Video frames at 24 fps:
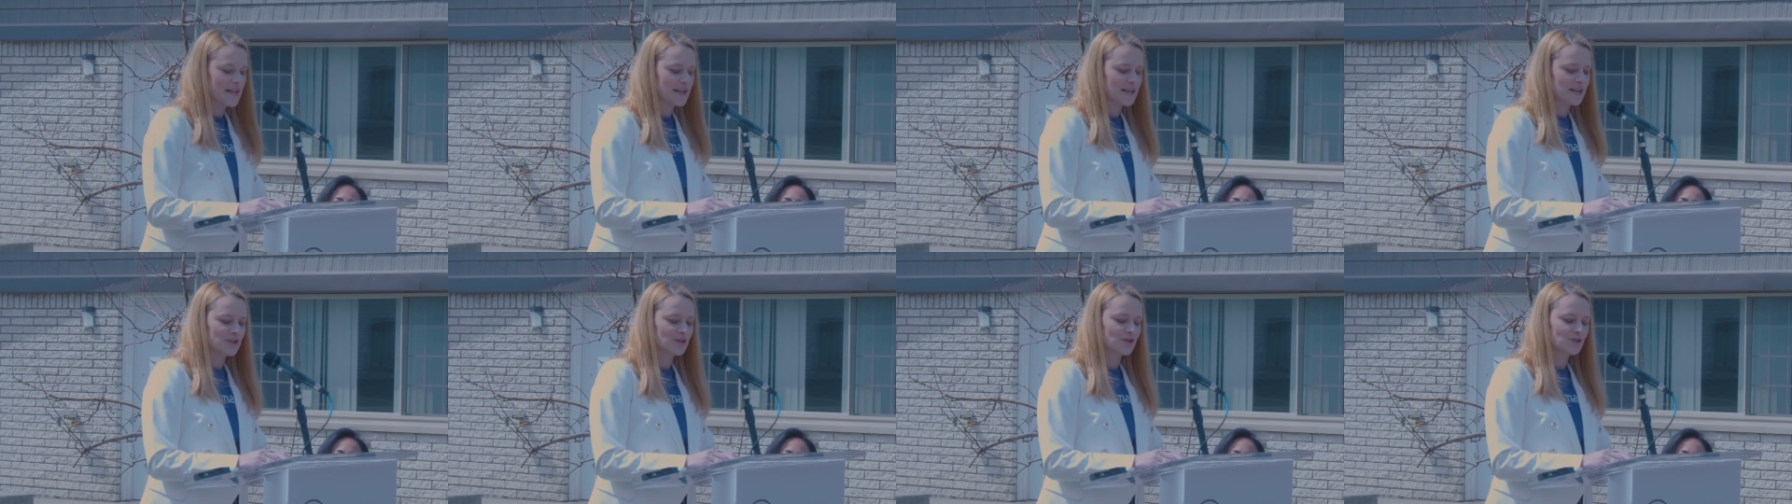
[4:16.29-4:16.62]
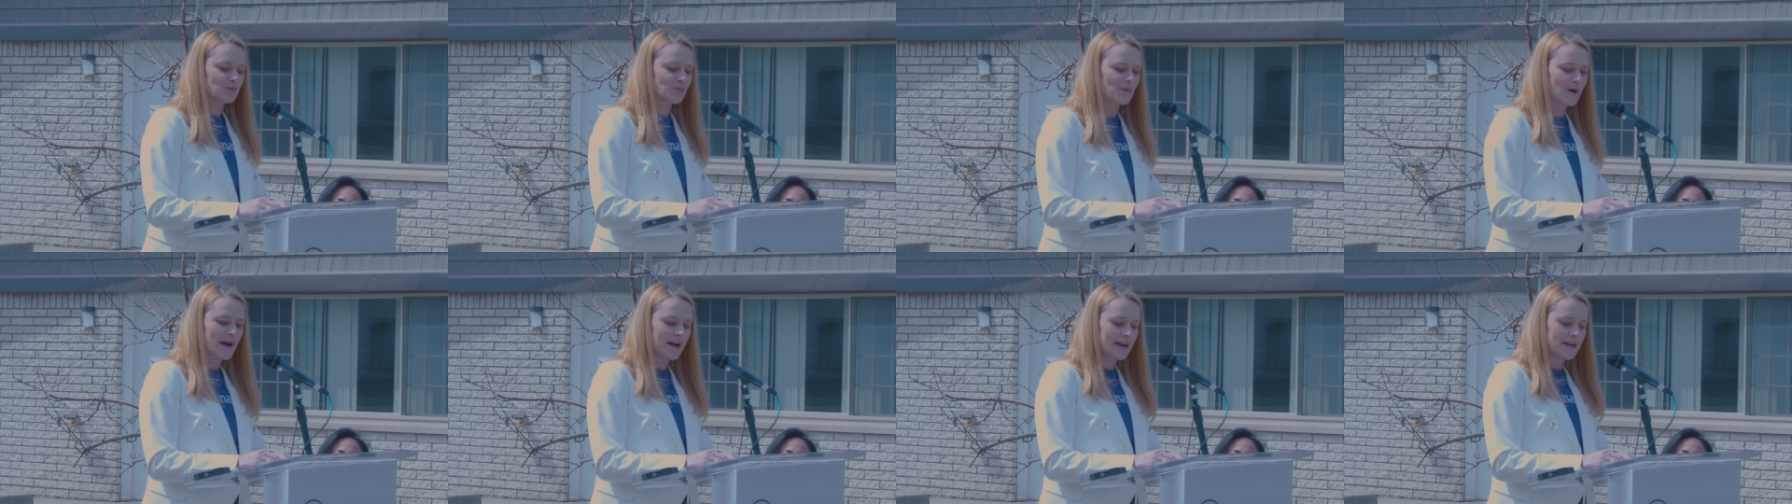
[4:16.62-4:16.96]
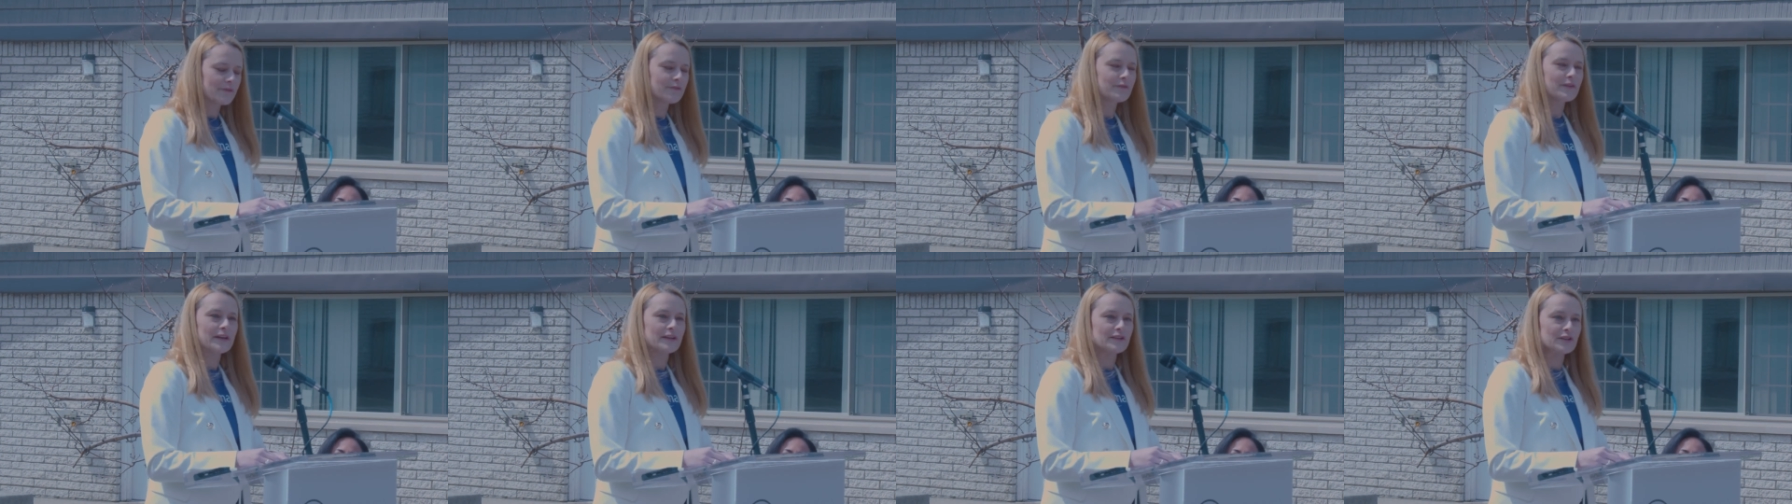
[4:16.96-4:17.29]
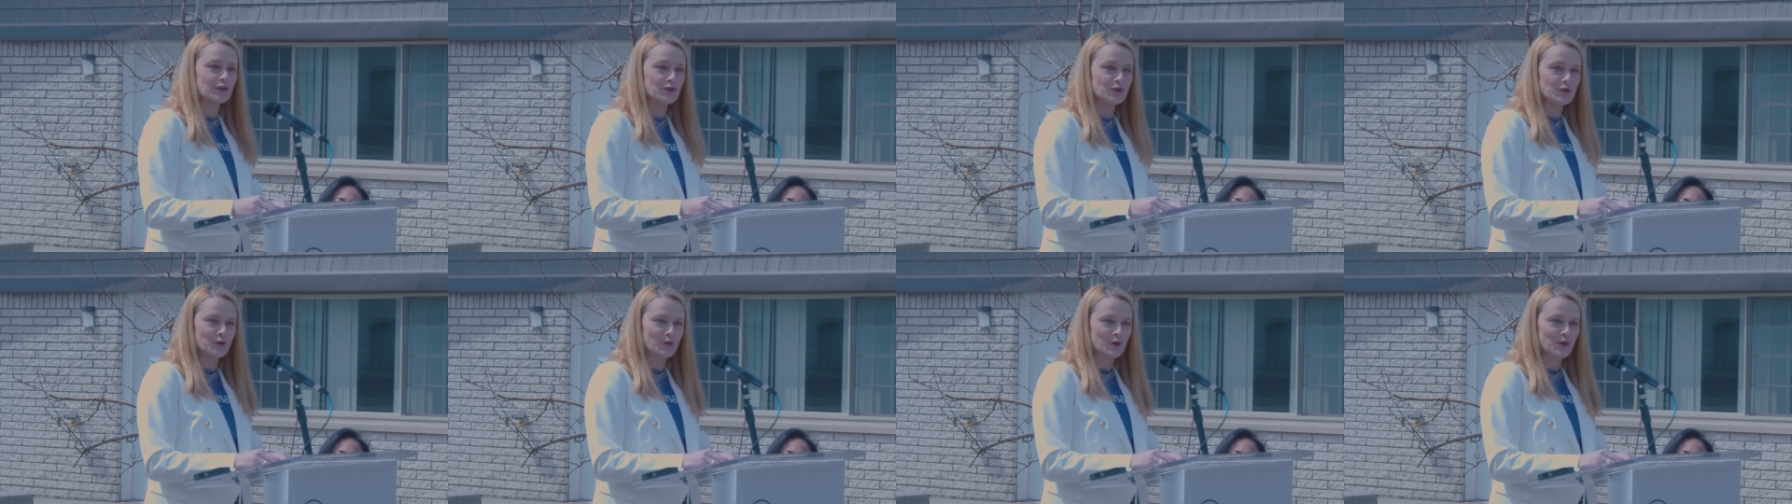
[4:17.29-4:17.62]
they can thrive in
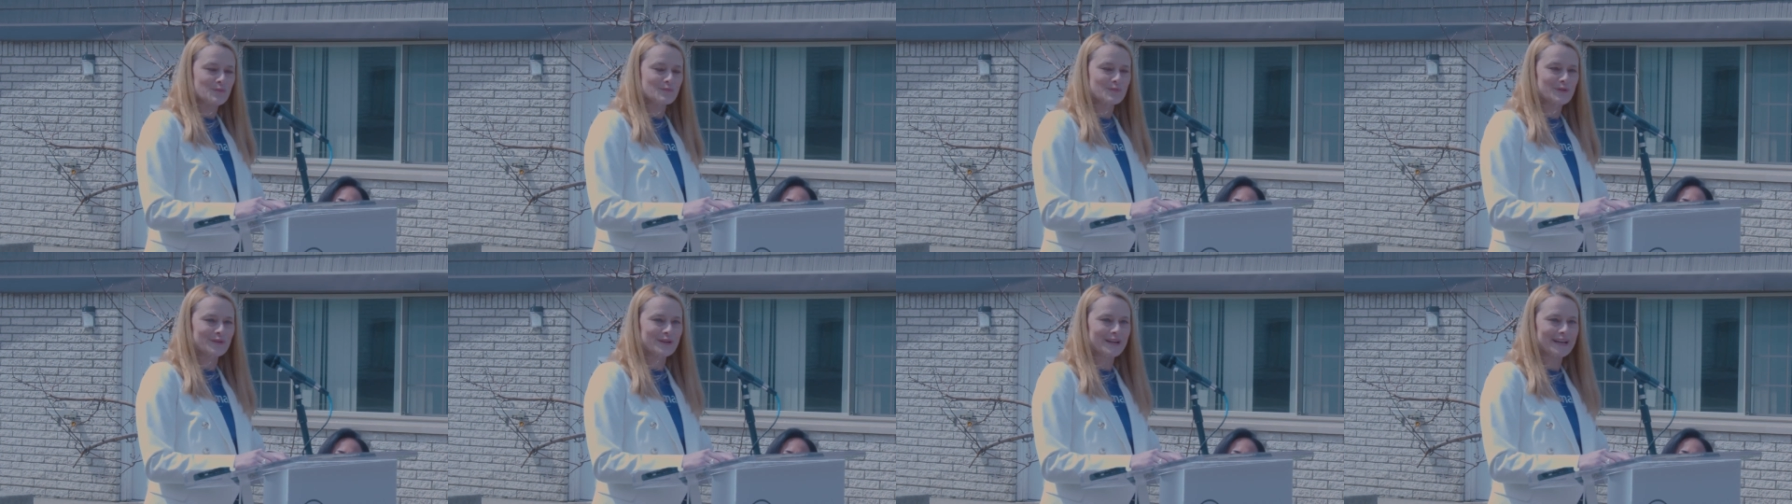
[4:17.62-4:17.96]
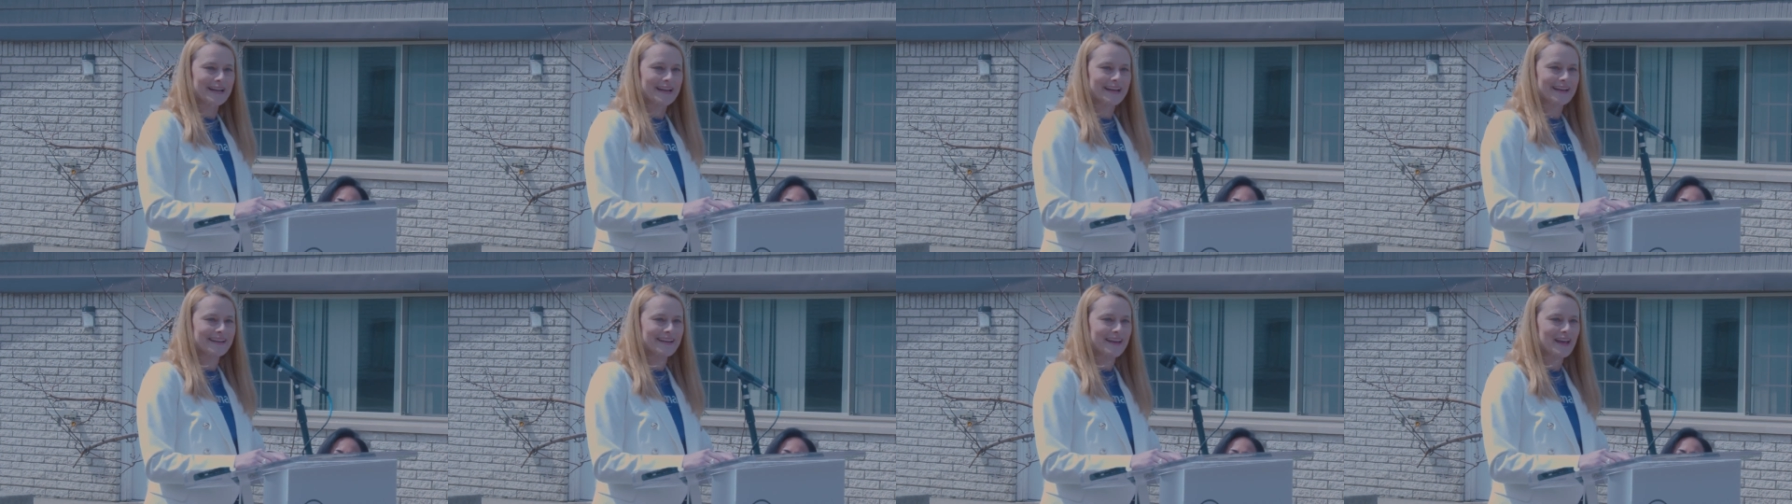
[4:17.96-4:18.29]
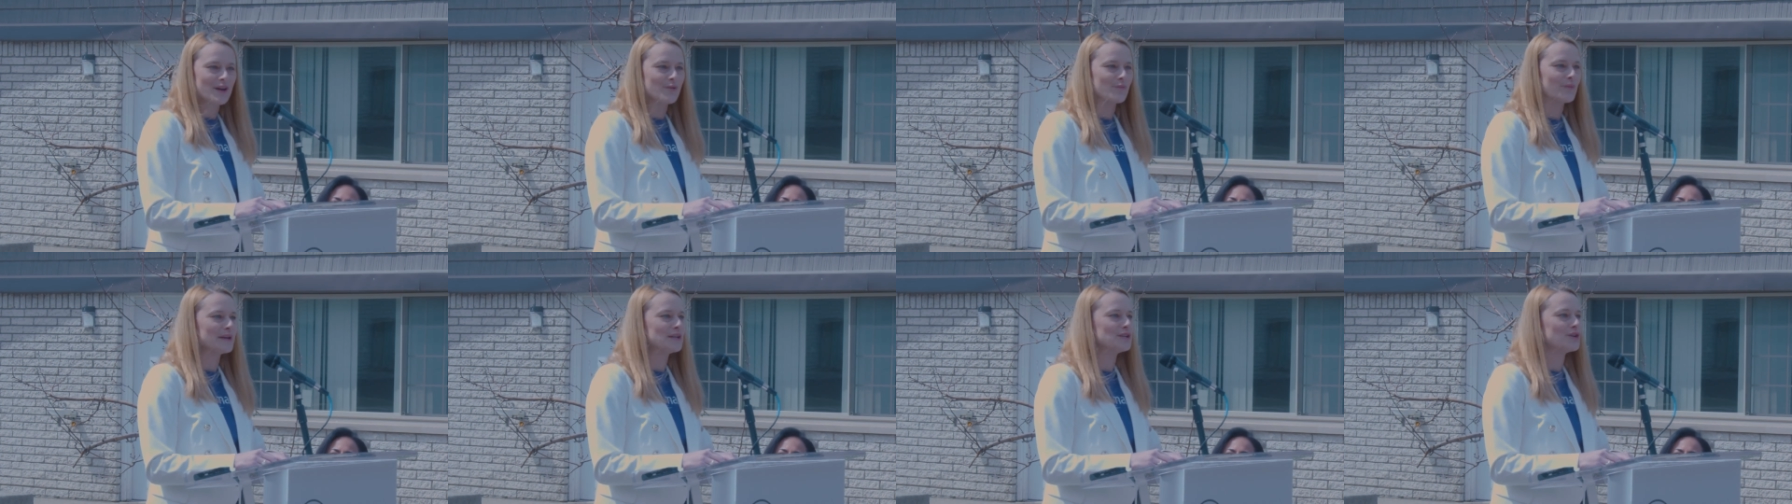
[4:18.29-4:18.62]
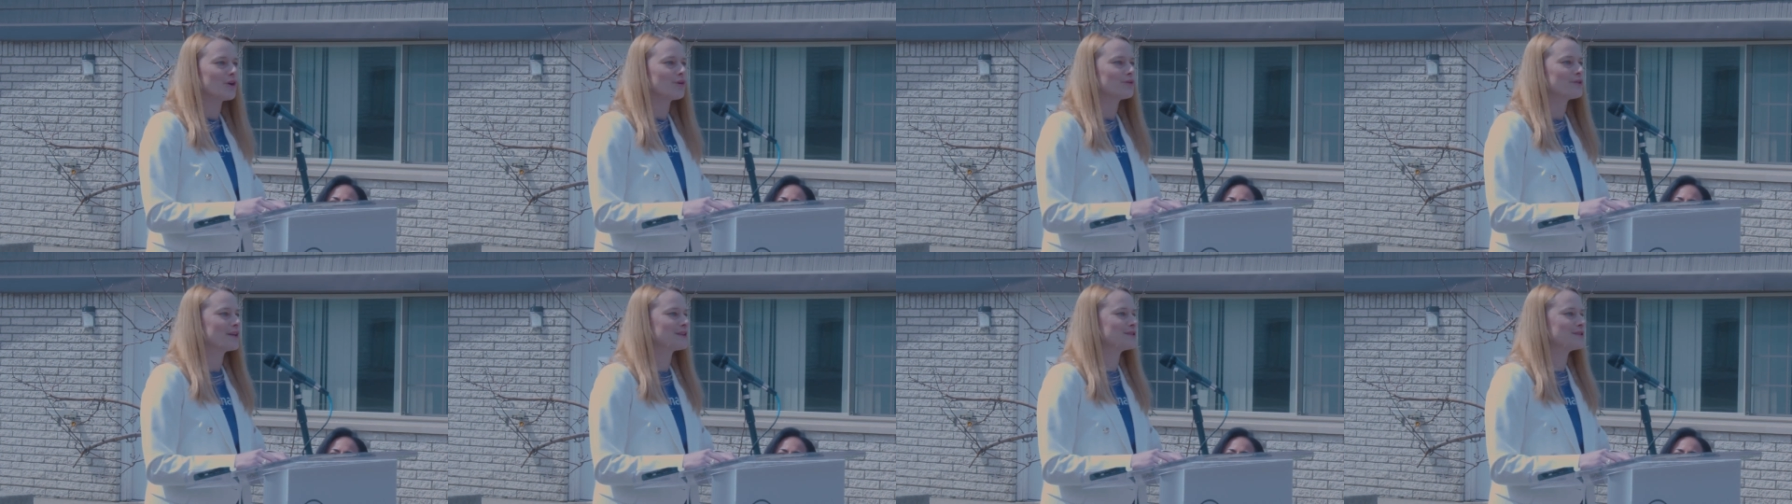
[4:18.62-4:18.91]
their new community, and we know